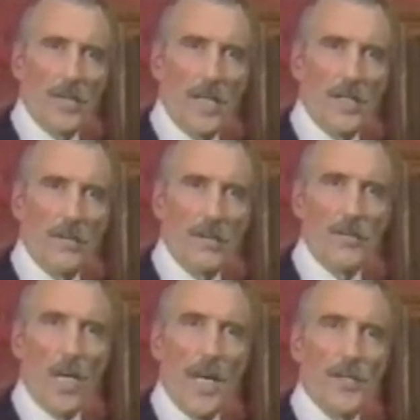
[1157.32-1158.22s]
native
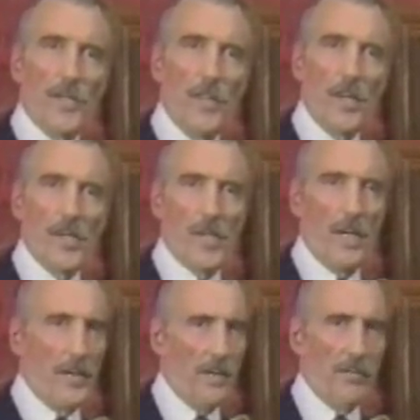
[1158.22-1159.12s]
of Johannesburg,
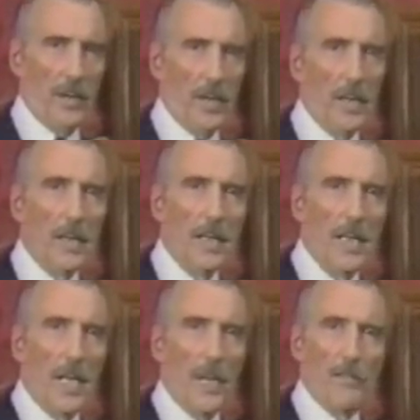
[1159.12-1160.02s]
South Africa,
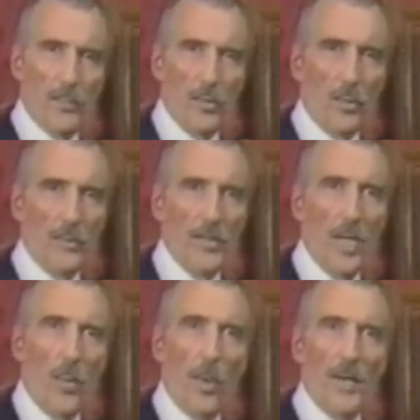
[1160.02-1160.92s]
had proved
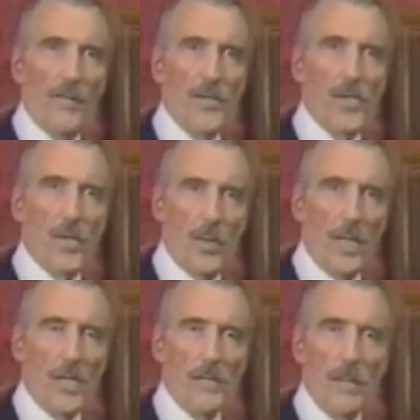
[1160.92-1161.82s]
one of the
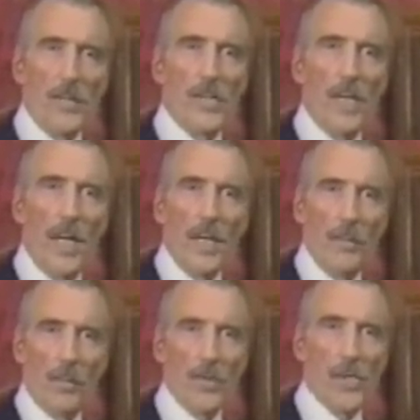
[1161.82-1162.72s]
screen's most
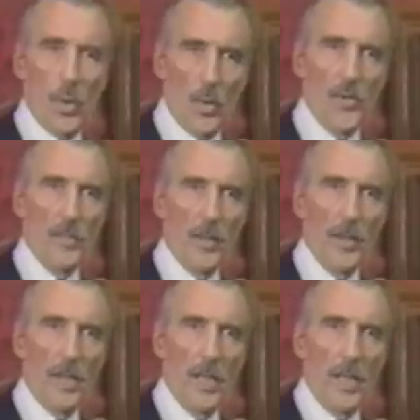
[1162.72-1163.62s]
able swordsmen.
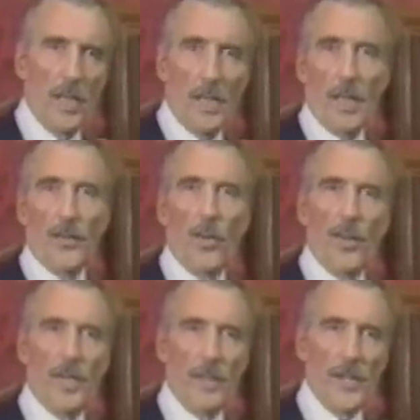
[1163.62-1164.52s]
He had
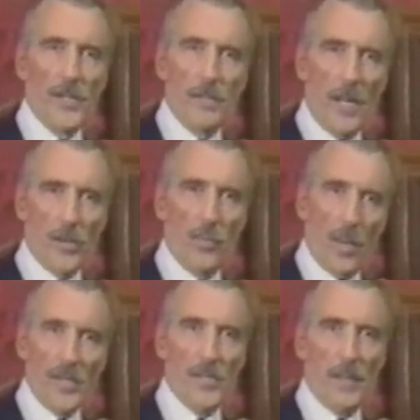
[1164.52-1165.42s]
already been dispatched
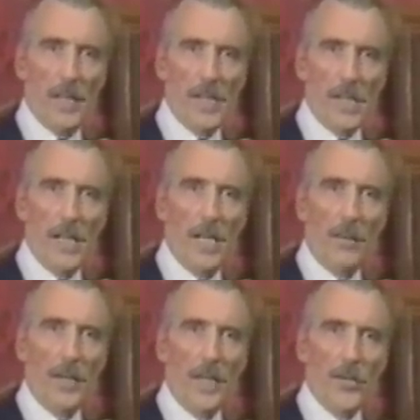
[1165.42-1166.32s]
once by Leslie
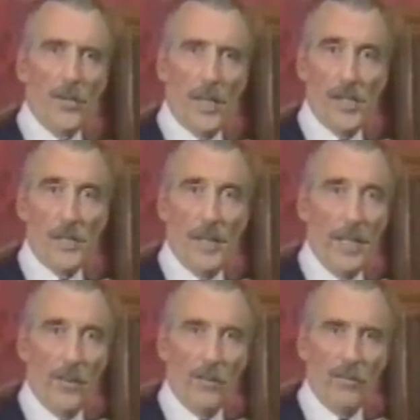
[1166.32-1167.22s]
Howard and twice by
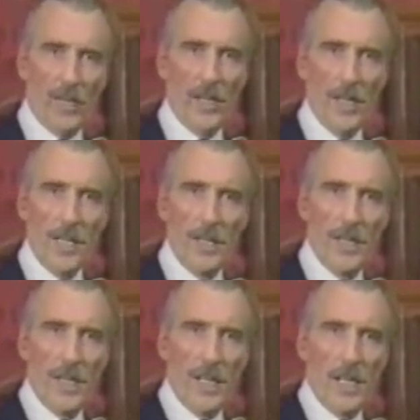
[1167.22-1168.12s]
Errol Flynn.
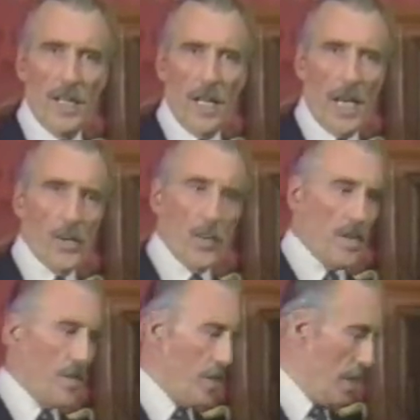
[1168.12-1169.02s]
As you
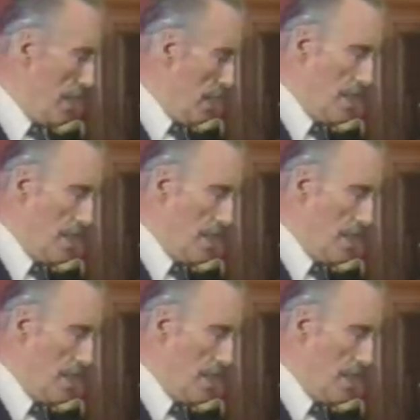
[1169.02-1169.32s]
can see,